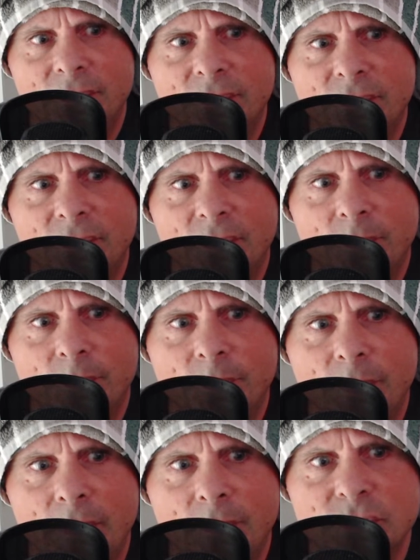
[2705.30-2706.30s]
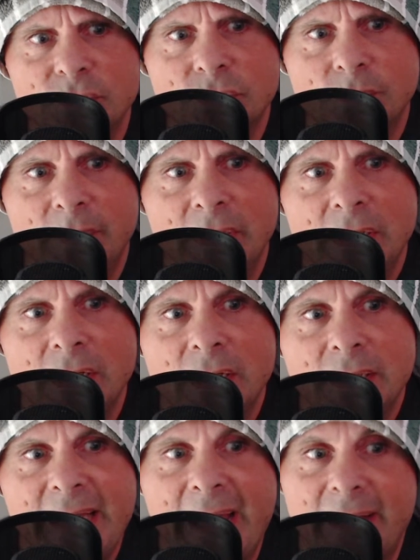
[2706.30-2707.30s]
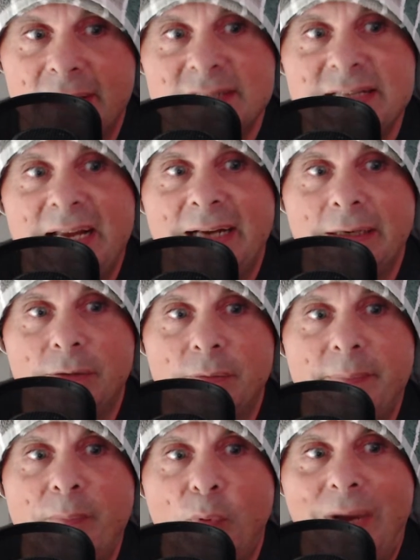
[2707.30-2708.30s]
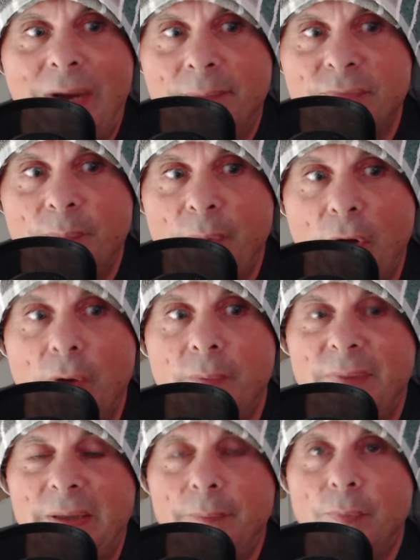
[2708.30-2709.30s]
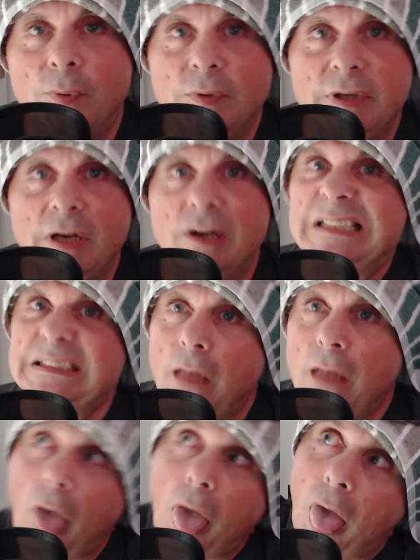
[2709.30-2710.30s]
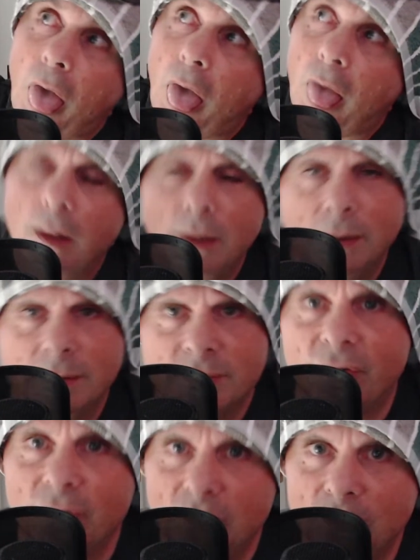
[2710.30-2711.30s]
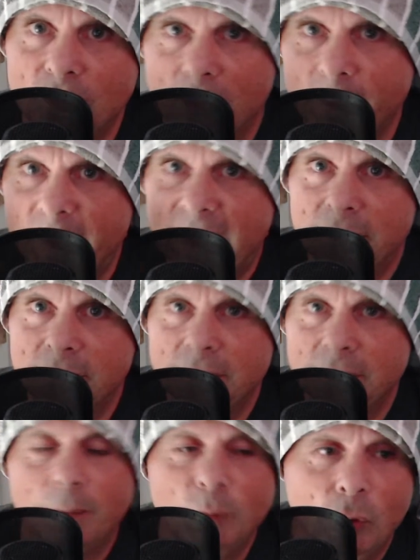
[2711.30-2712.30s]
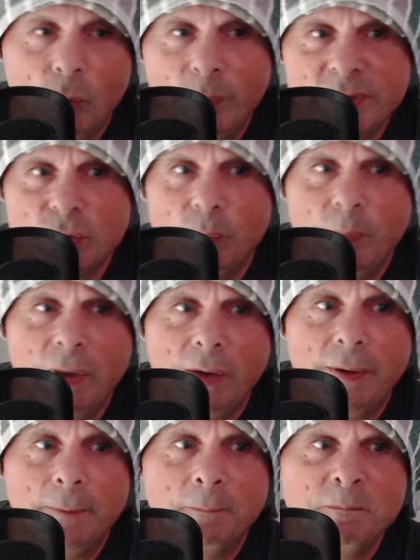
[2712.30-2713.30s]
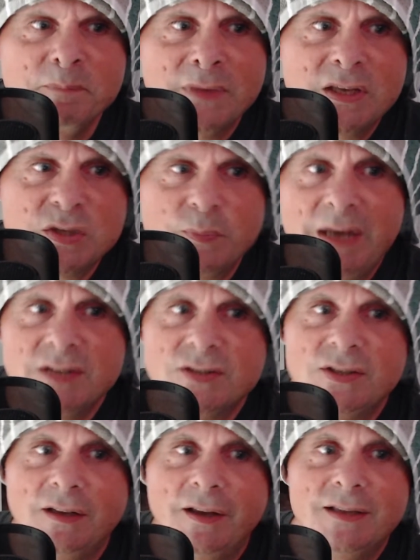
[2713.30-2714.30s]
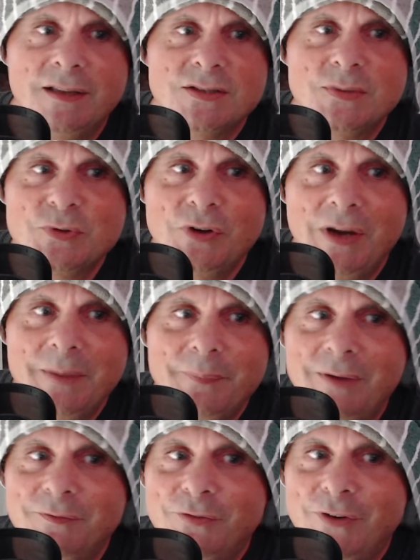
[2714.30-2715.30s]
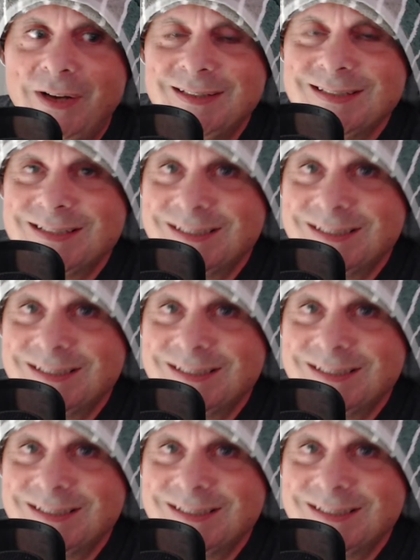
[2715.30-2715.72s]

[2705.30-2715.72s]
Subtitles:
to Bohm. Yeah, exactly. Remember what happened to Bohm, people. You know. So you got to be... I'm not a whistleblower. Smash the like and subscribe button, friends.